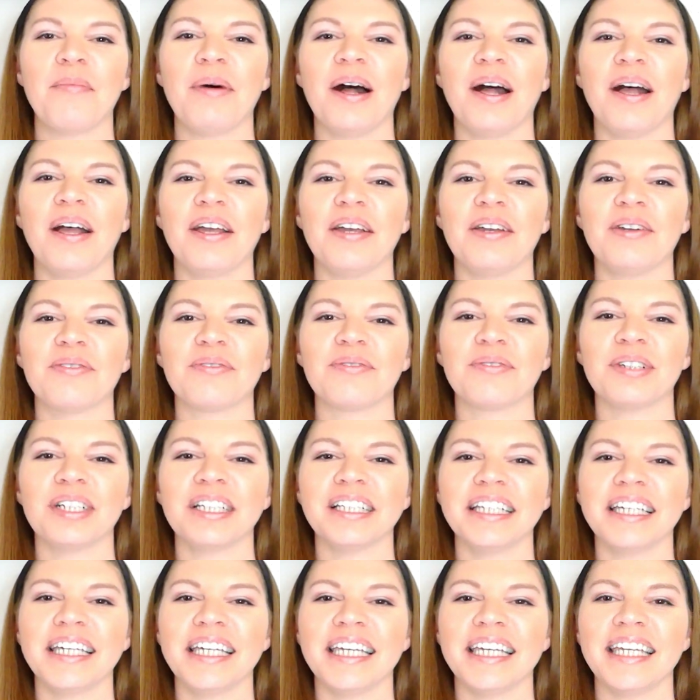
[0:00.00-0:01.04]
But
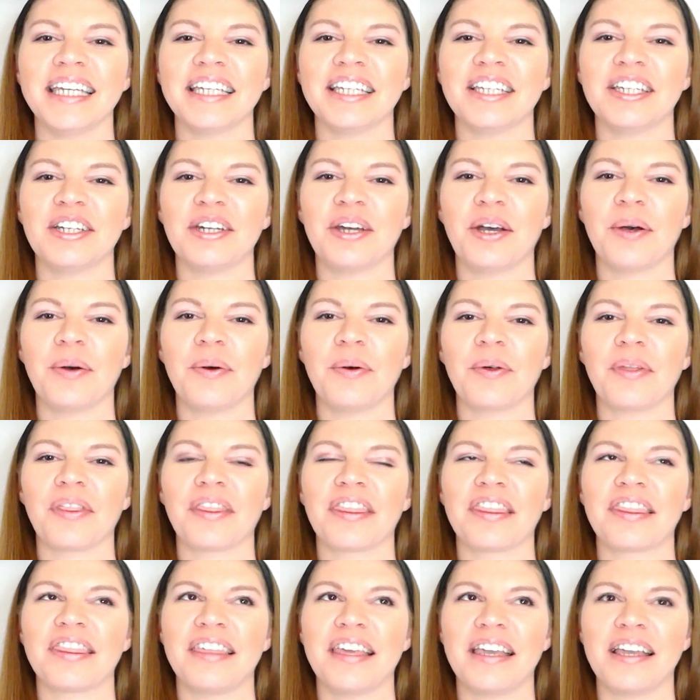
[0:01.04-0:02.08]
really,
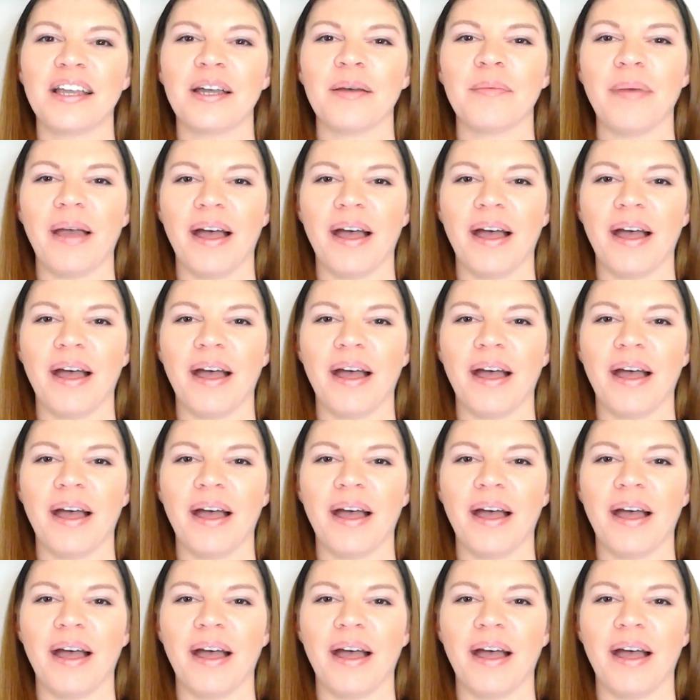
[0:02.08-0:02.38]
think